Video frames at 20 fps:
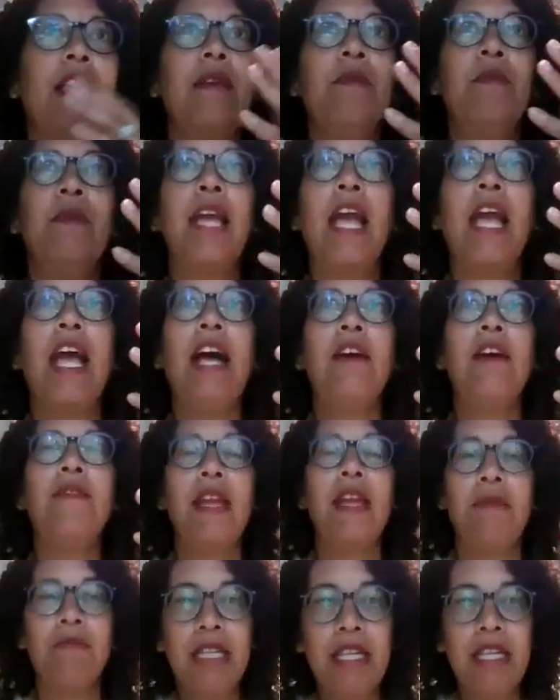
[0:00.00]
we have
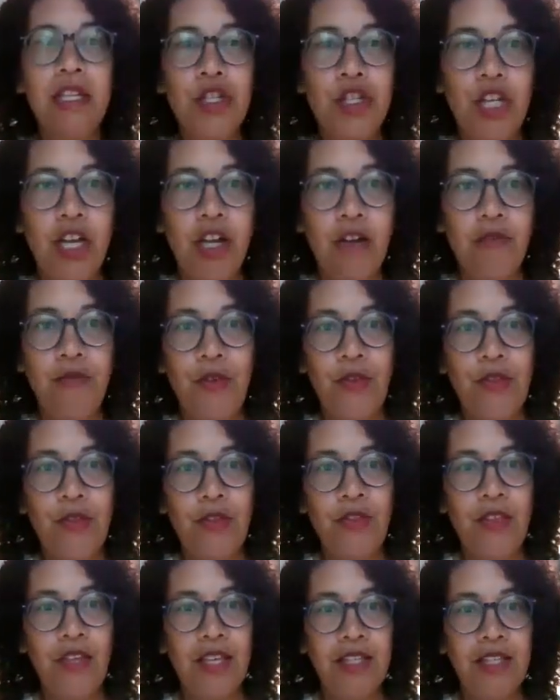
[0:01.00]
amnesia for
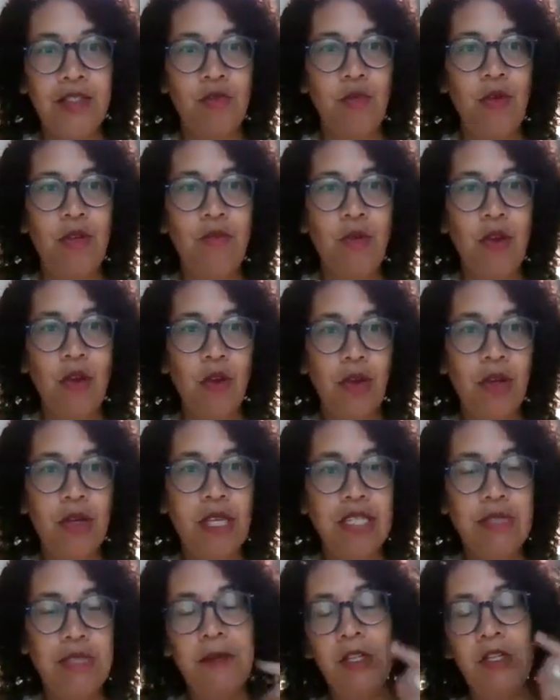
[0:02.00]
the things when
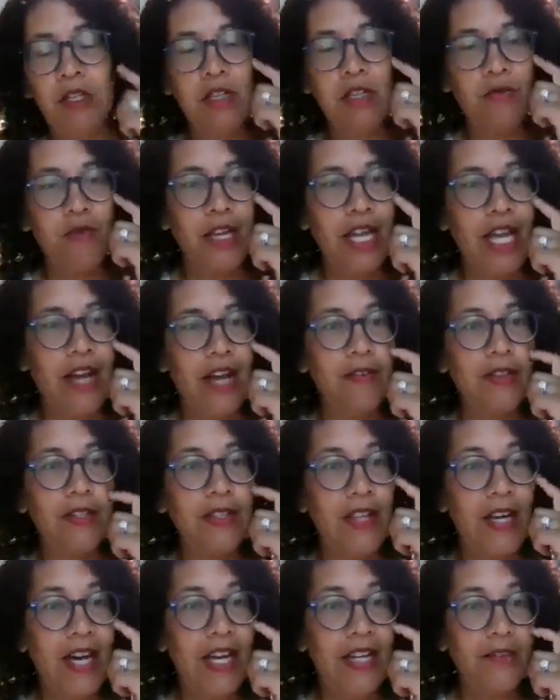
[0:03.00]
especially if we have a
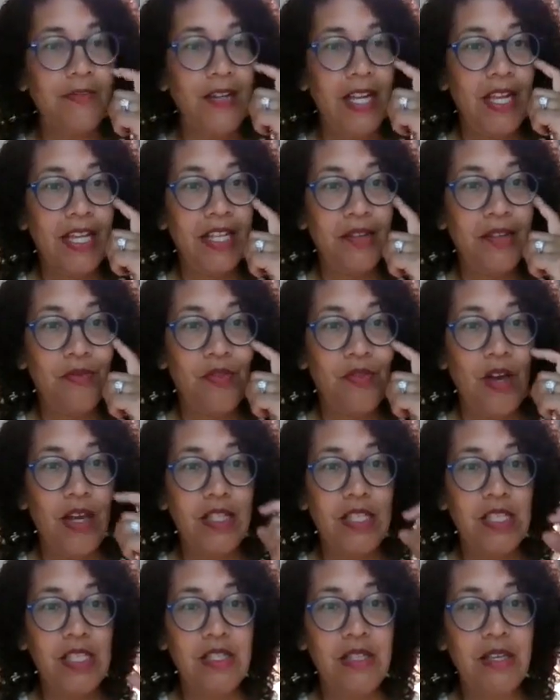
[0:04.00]
lot of negative
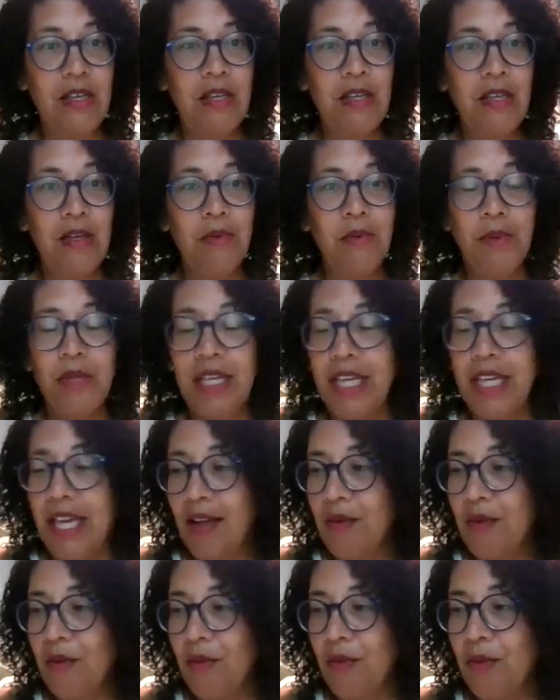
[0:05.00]
thoughts. We
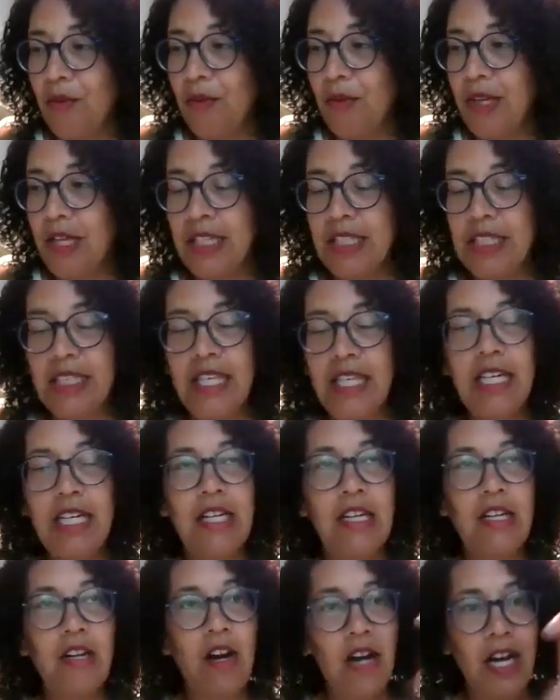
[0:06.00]
get really
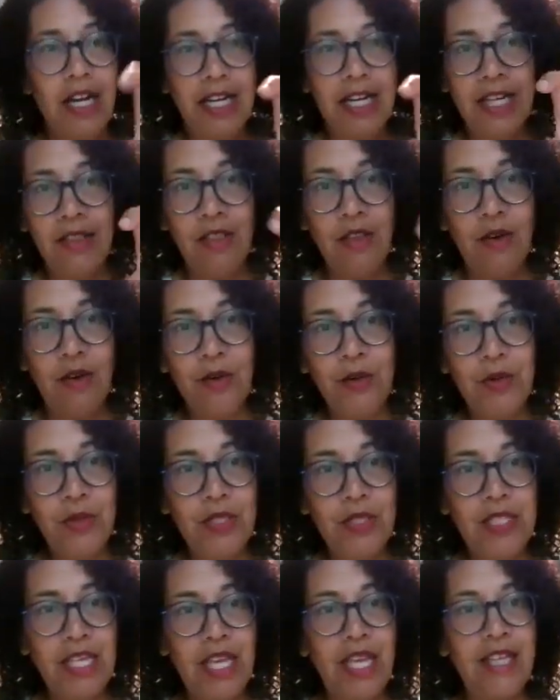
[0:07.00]
caught in
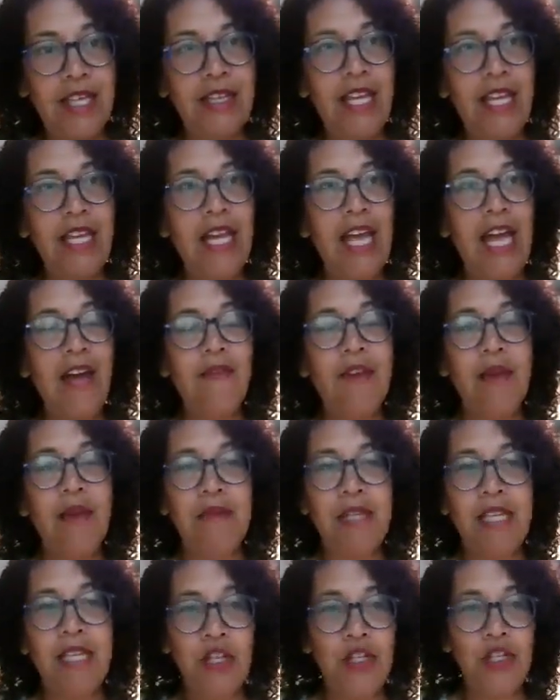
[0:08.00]
those and have
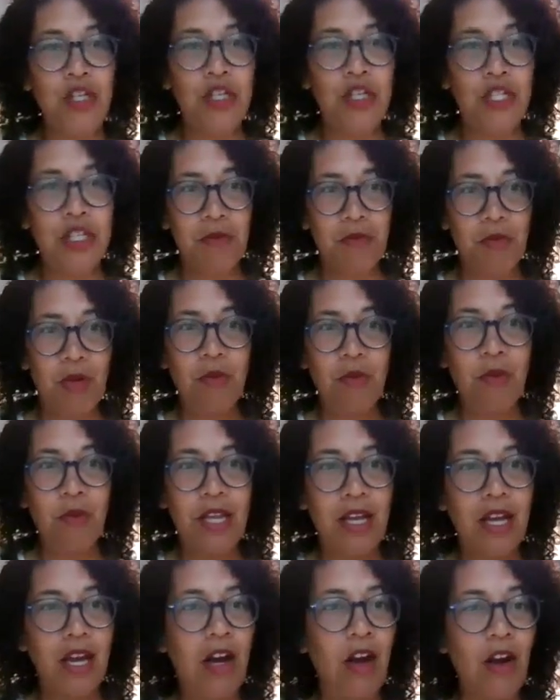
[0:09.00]
amnesia to what
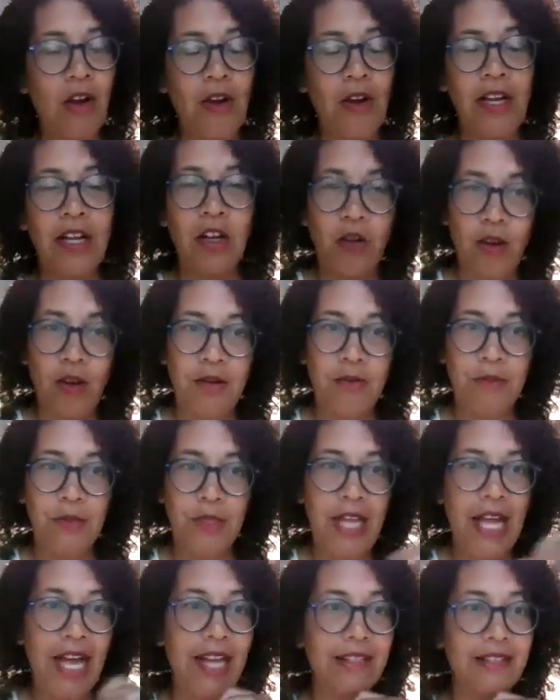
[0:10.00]
we are
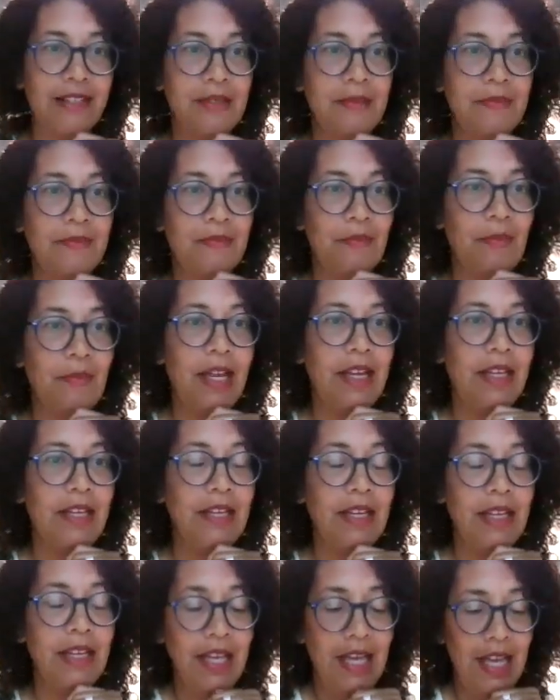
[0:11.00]
incredible at,
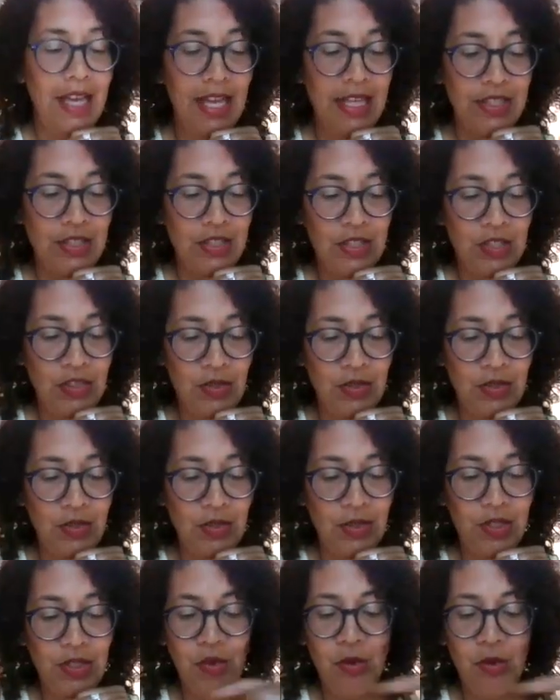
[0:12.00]
right? And
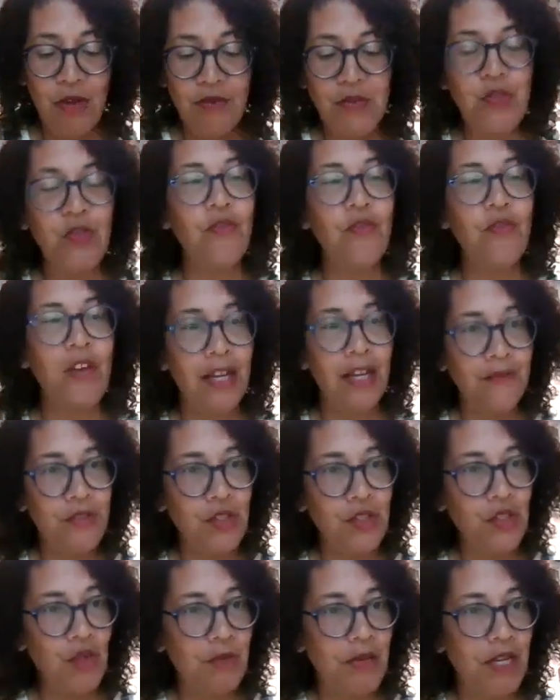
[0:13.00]
so you have survived
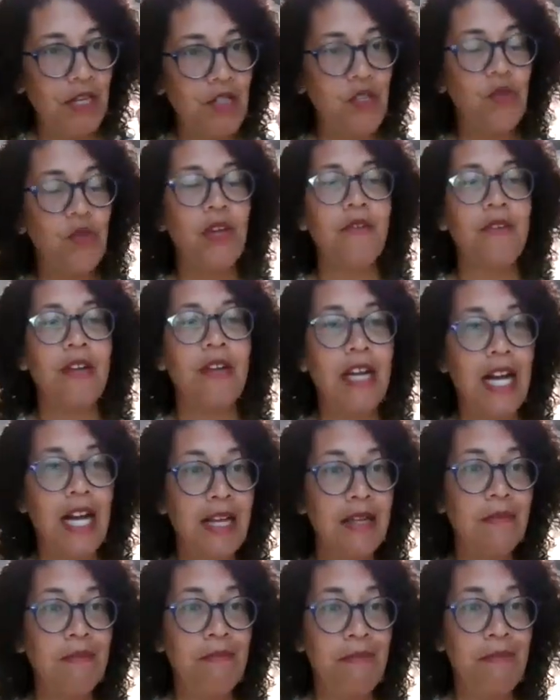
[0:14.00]
so much. You have
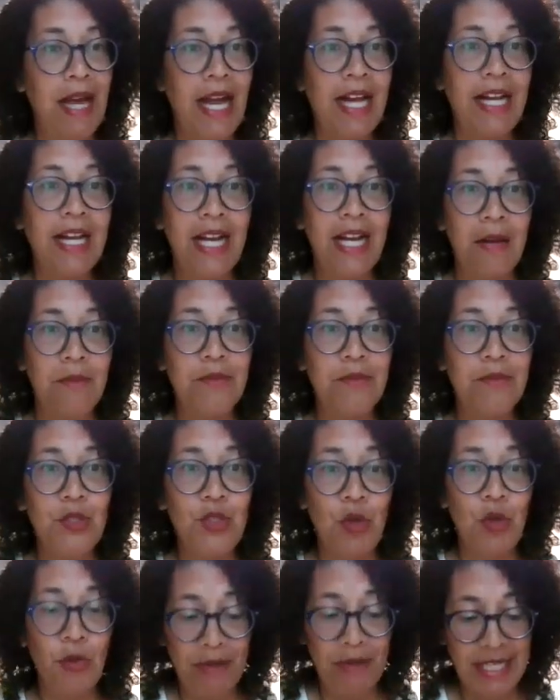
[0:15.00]
got back up
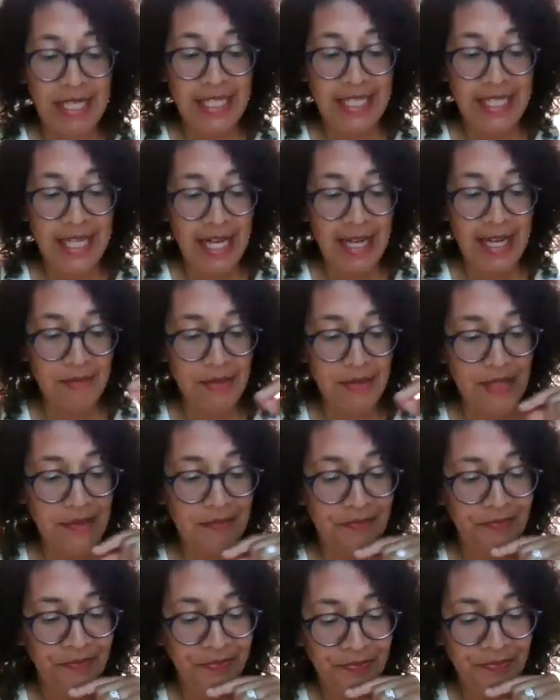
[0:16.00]
so many times.
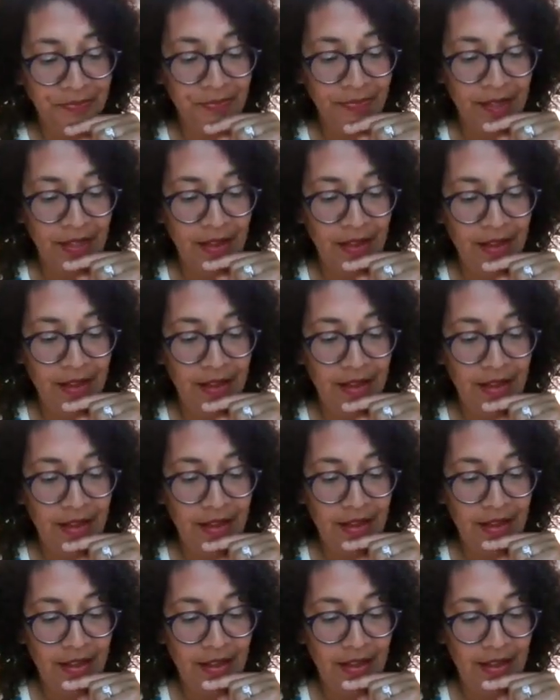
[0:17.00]

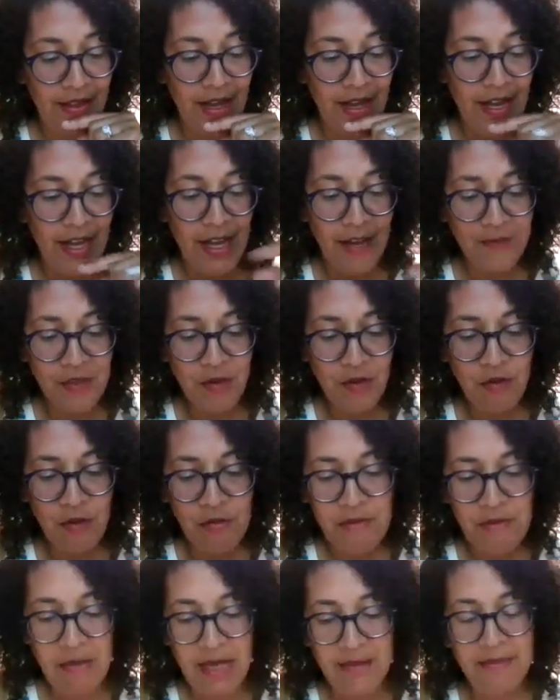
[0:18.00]
I often
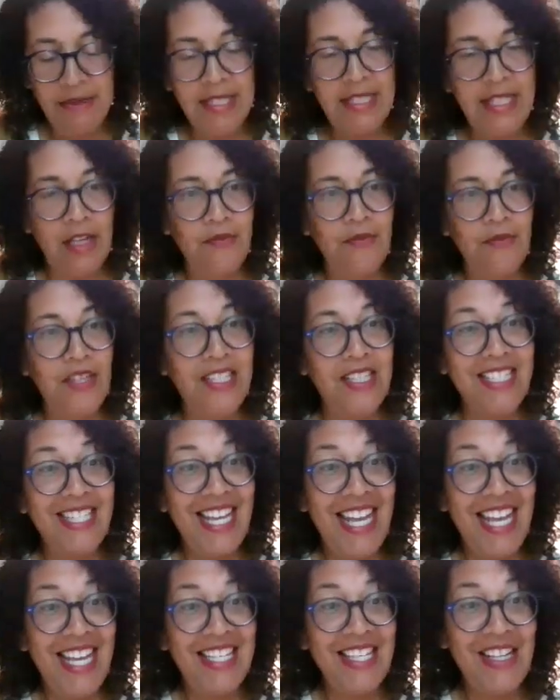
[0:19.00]
remind myself that
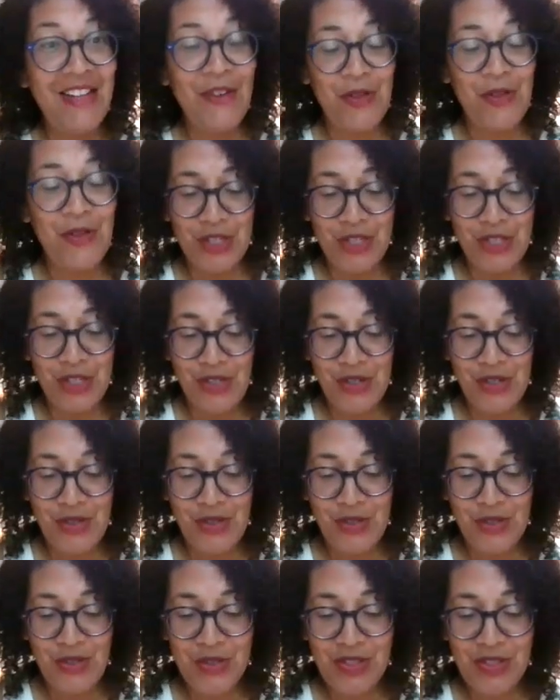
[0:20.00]
10 years
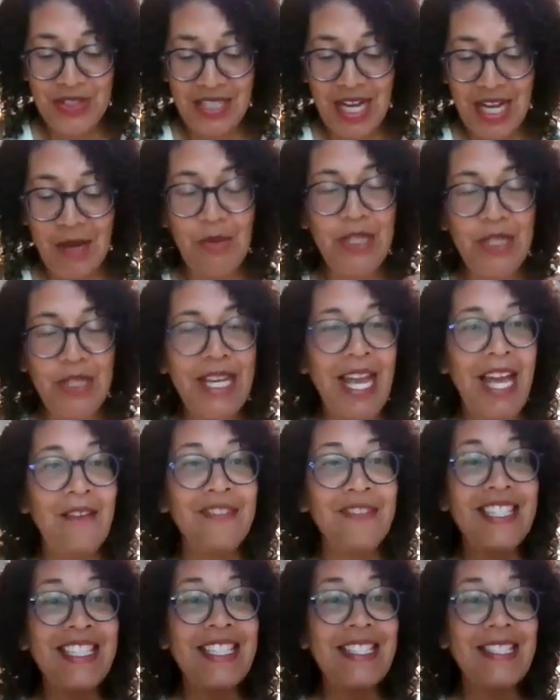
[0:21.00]
ago, I wouldn't
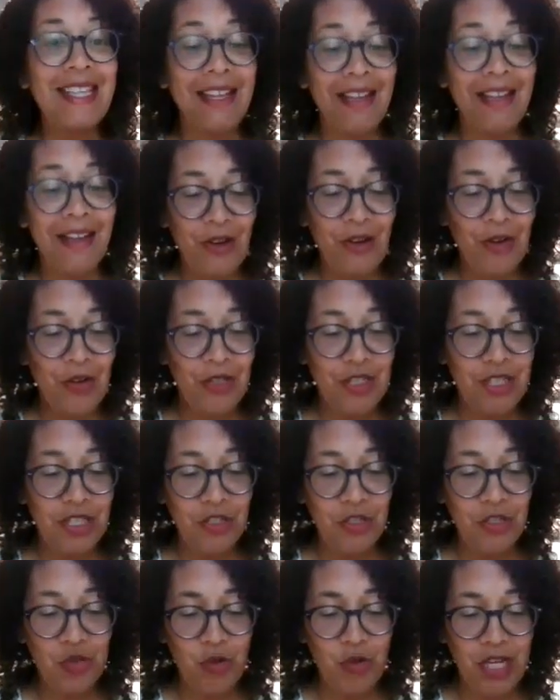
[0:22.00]
have dared
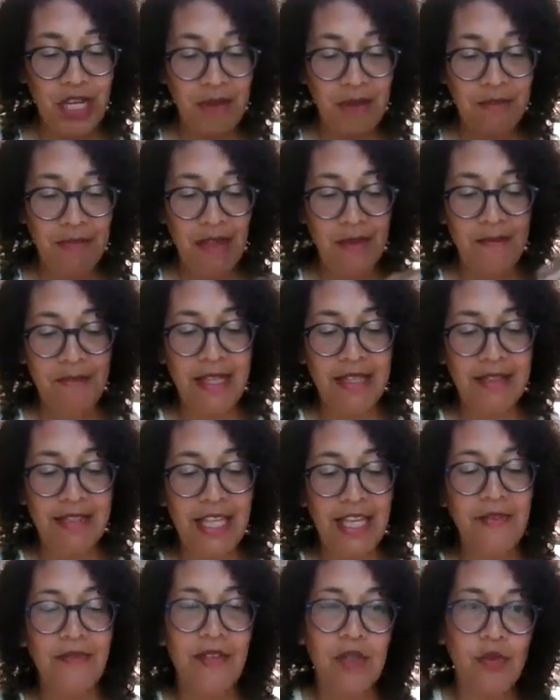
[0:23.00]
dream that my
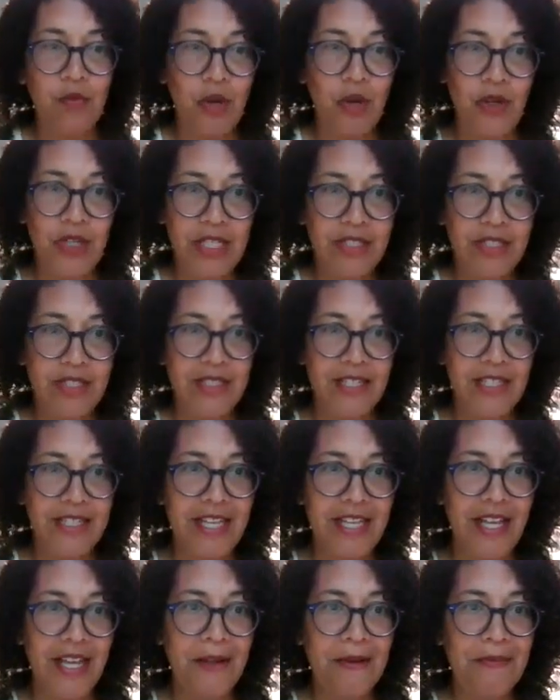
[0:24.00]
life is where it is
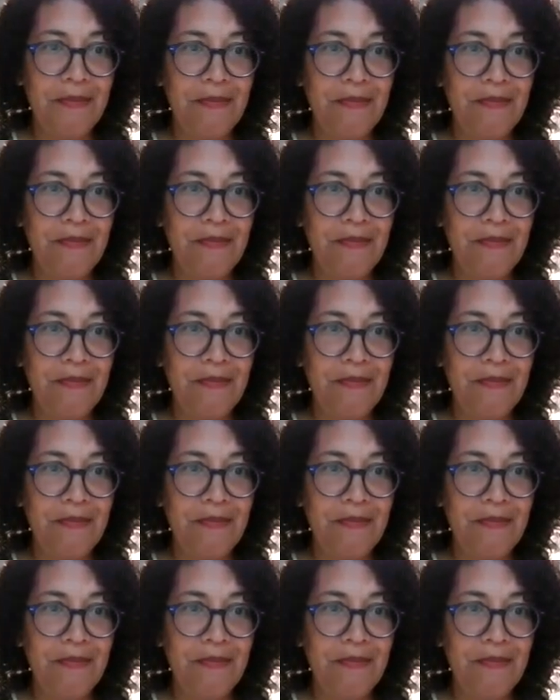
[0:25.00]
today,